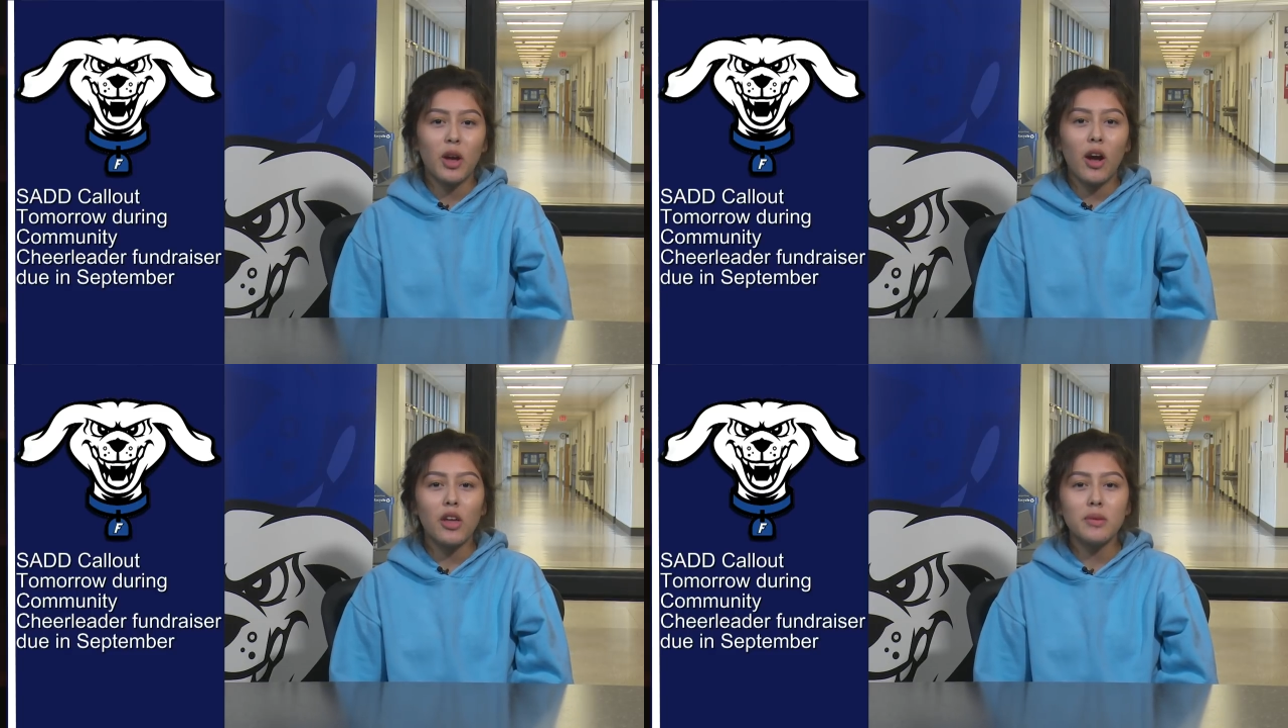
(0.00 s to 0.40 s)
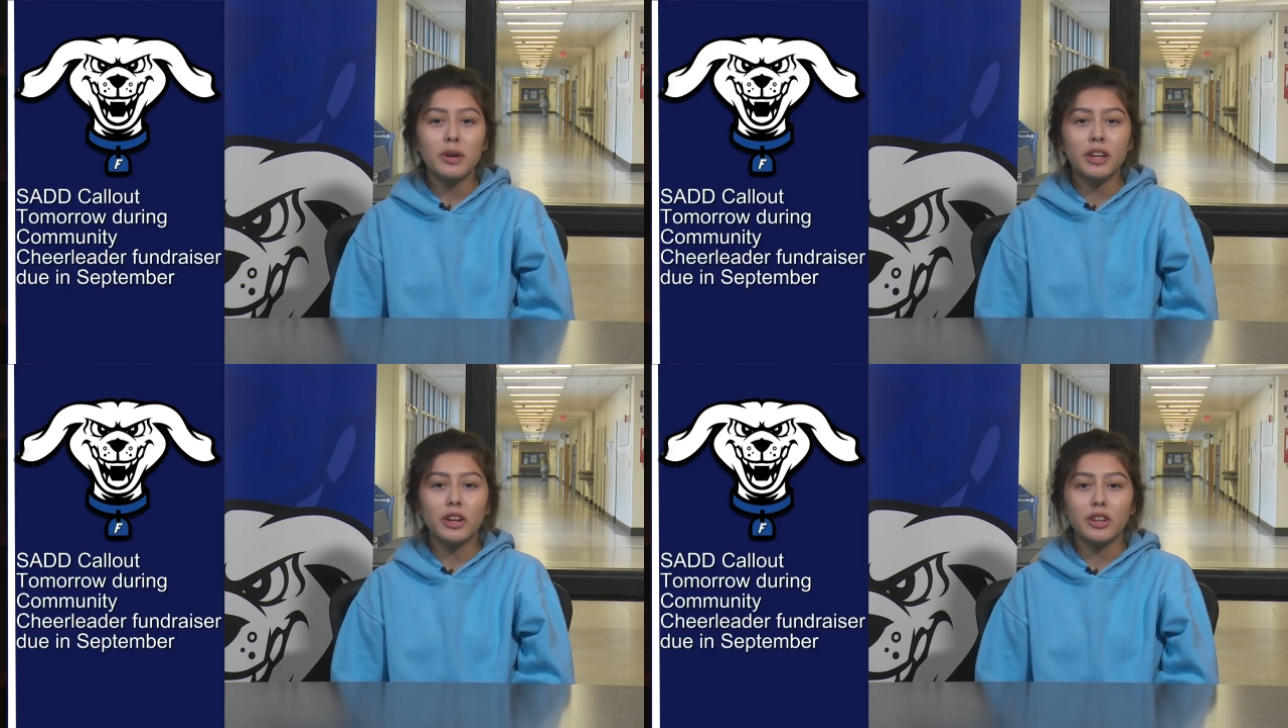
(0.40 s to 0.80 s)
All the
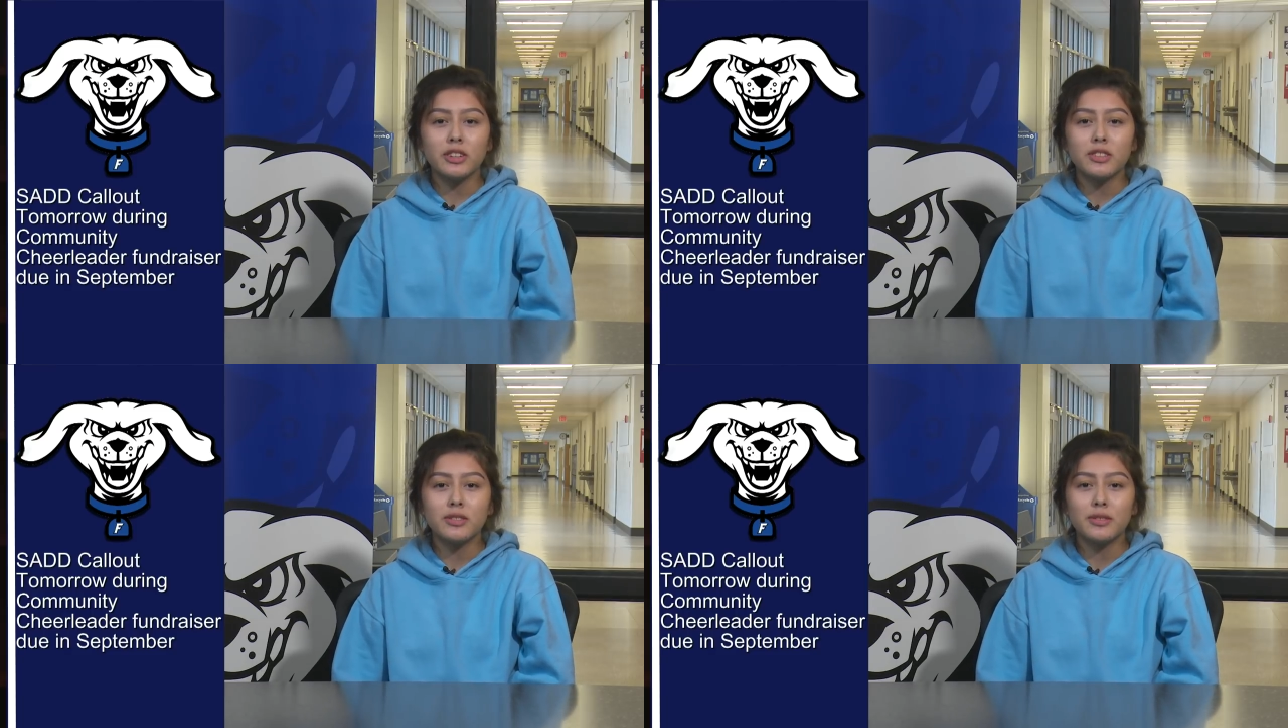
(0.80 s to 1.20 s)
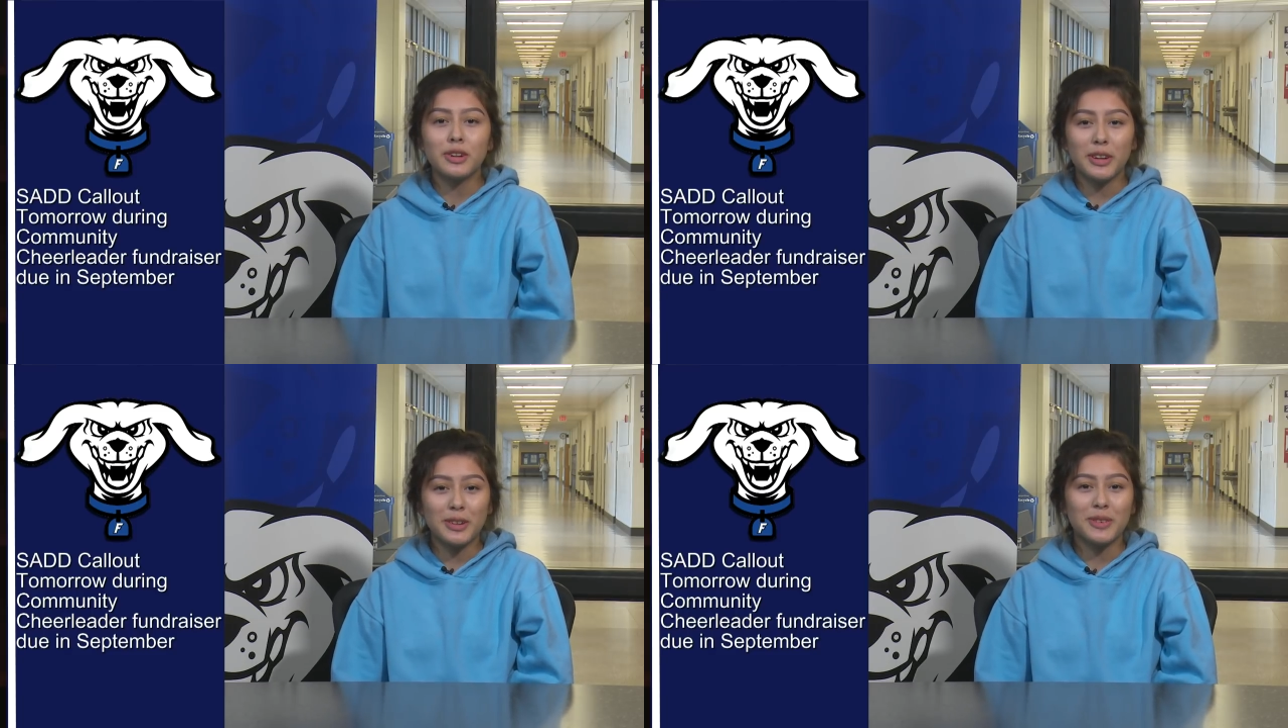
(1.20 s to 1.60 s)
money earned,
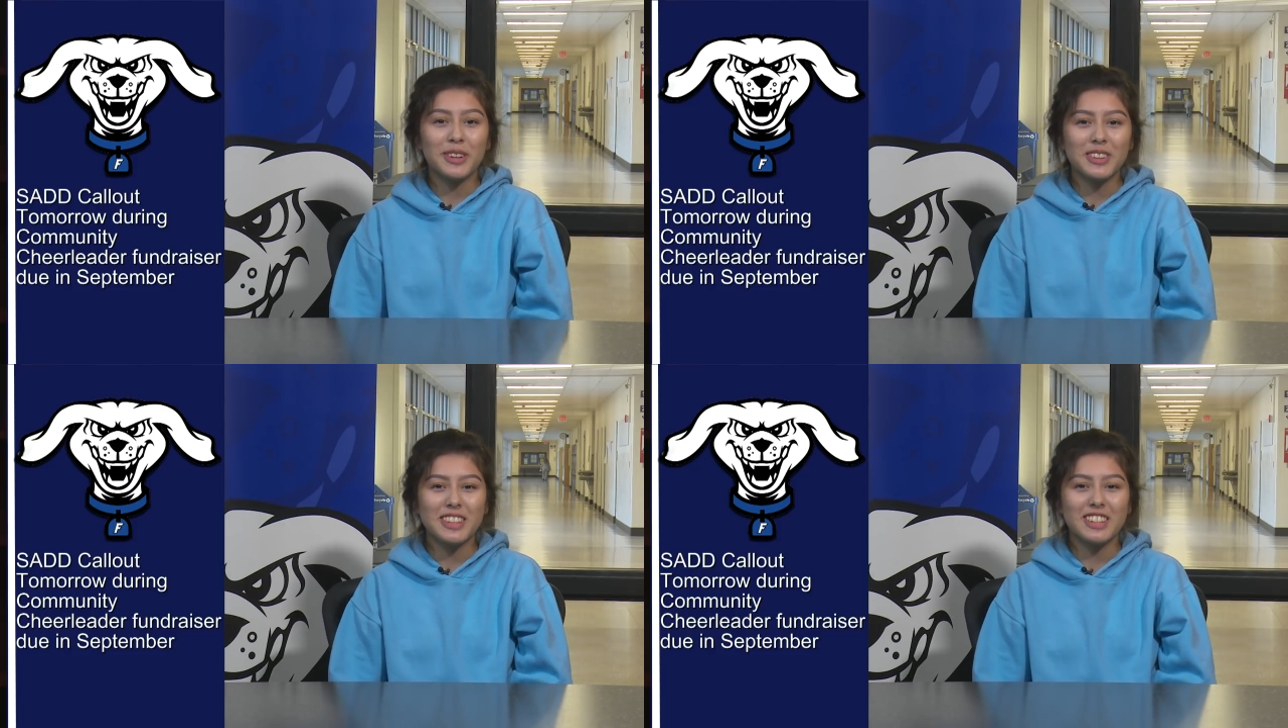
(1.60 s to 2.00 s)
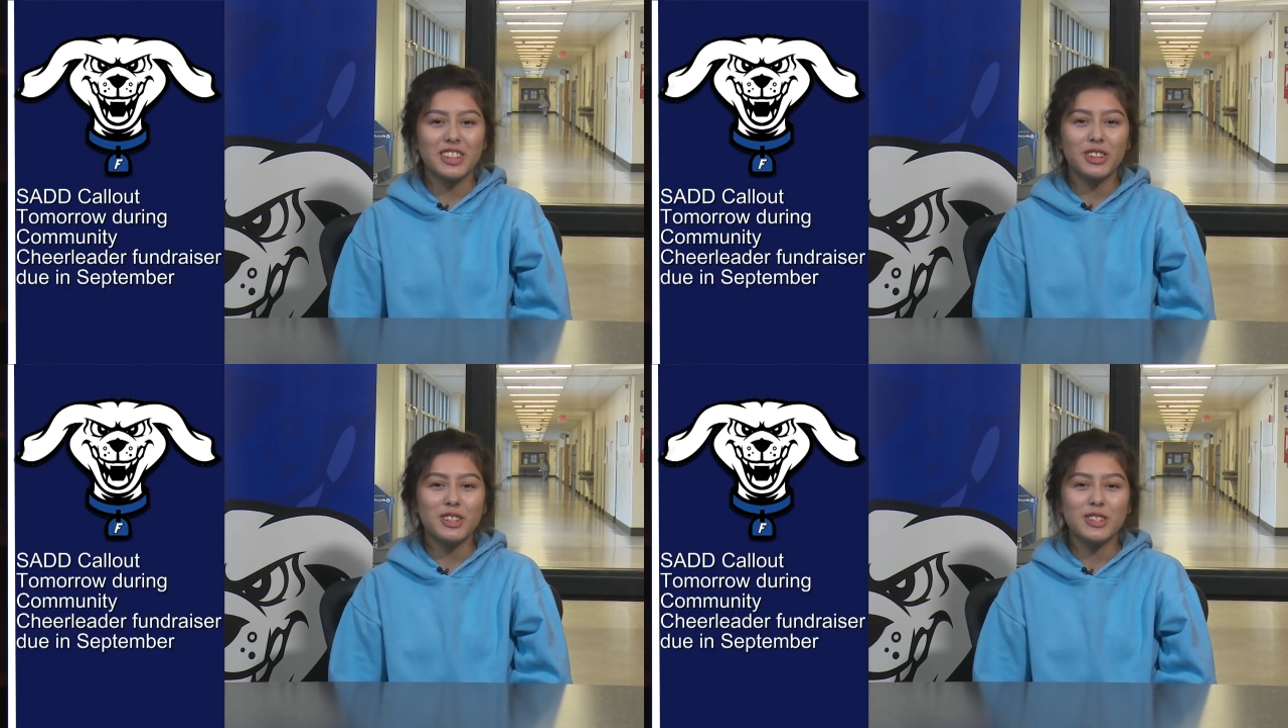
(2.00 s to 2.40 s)
earned will go to the
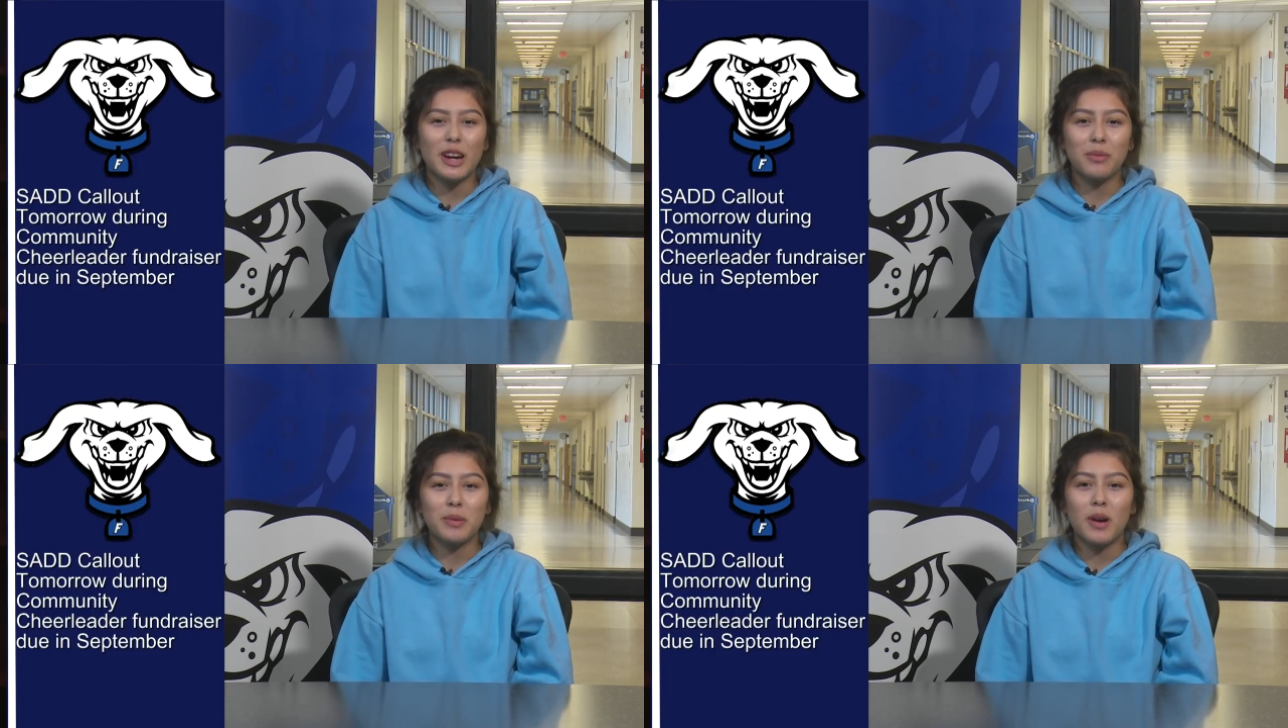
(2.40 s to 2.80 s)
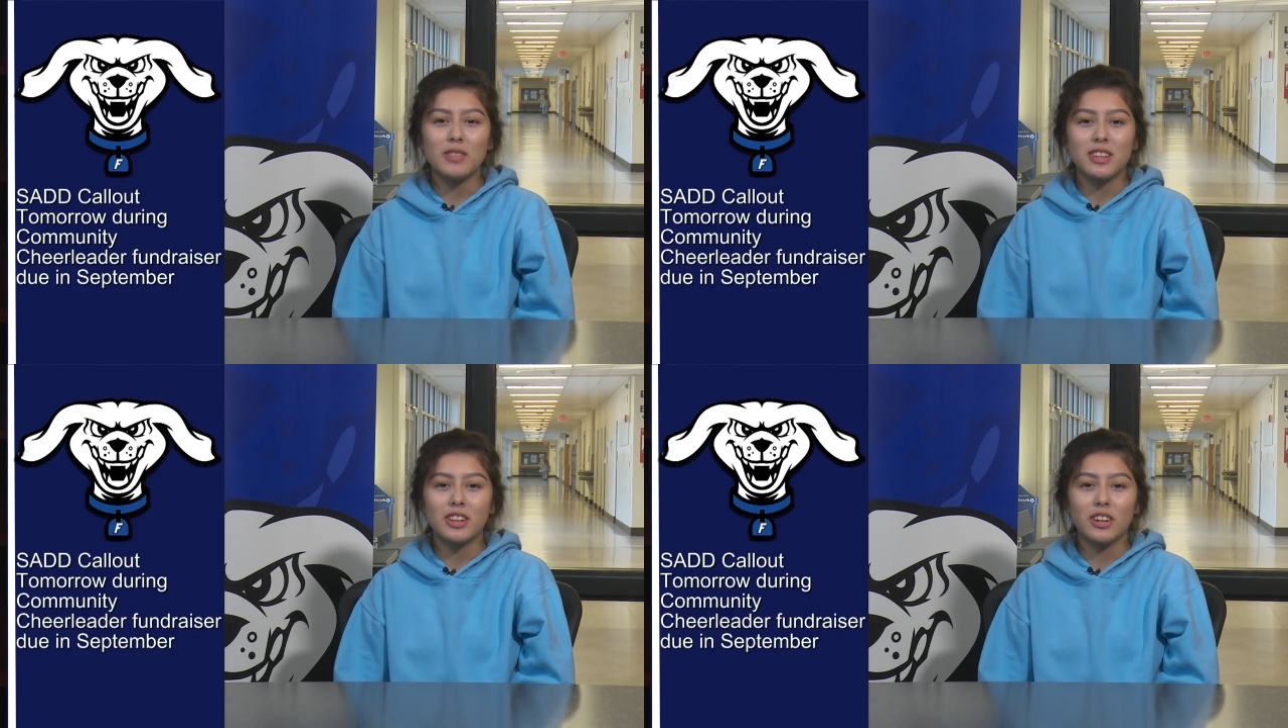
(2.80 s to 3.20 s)
cheerleaders to help them
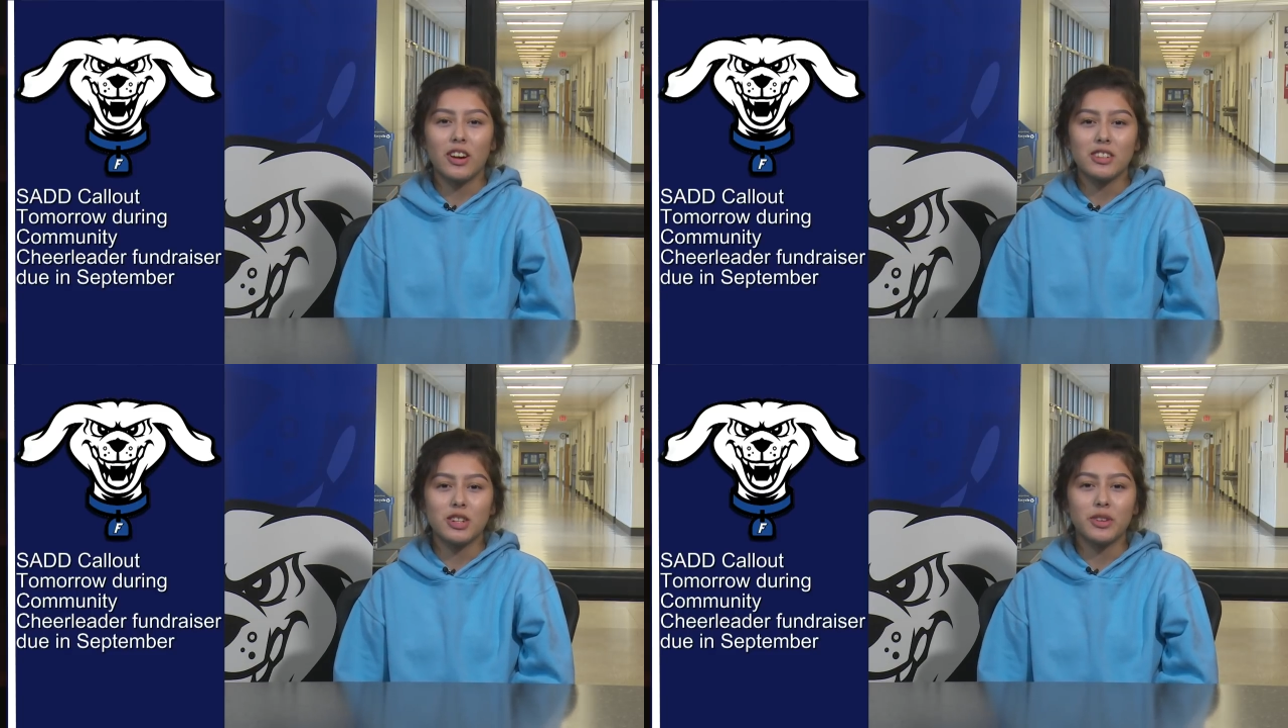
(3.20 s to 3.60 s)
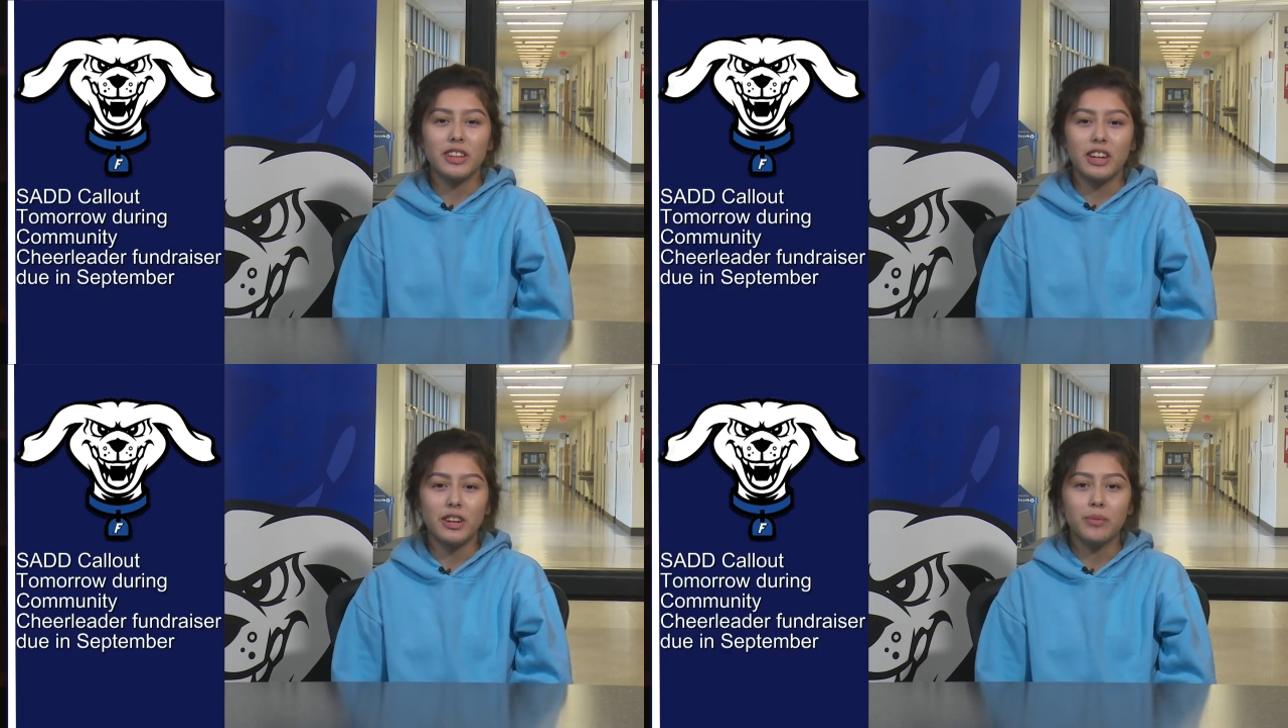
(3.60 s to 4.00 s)
offset their costs during the
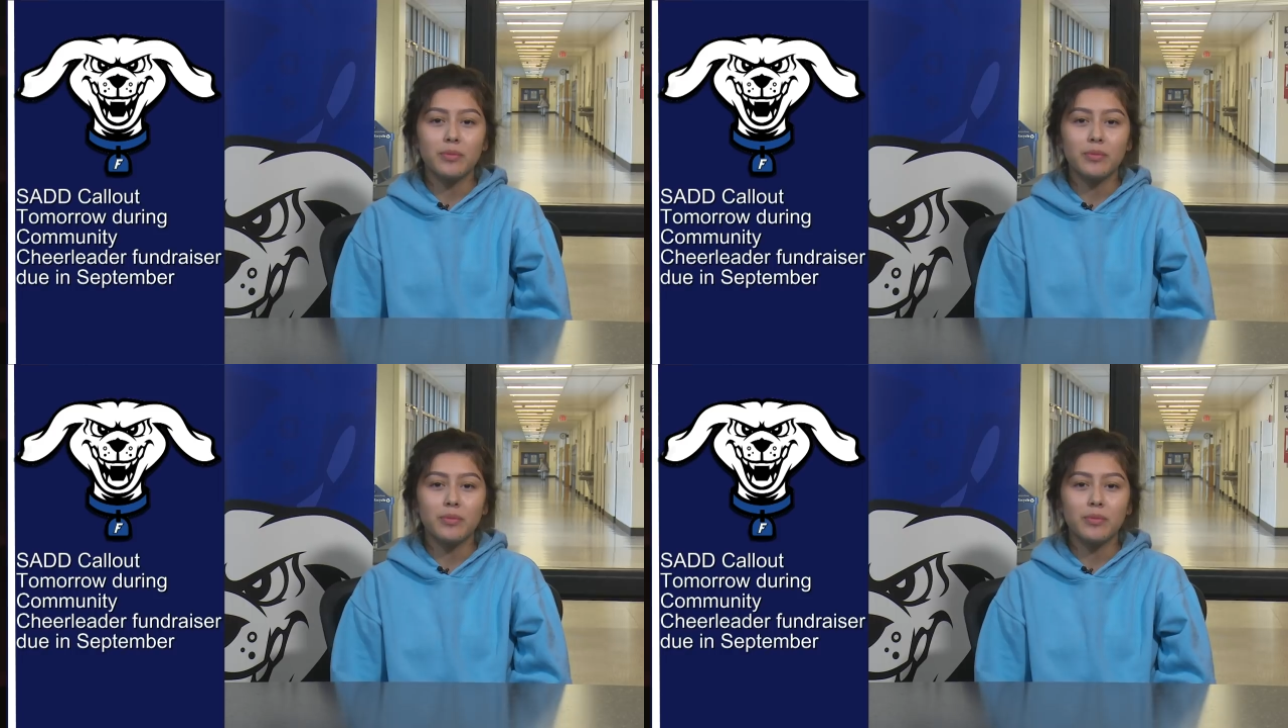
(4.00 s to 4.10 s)
year.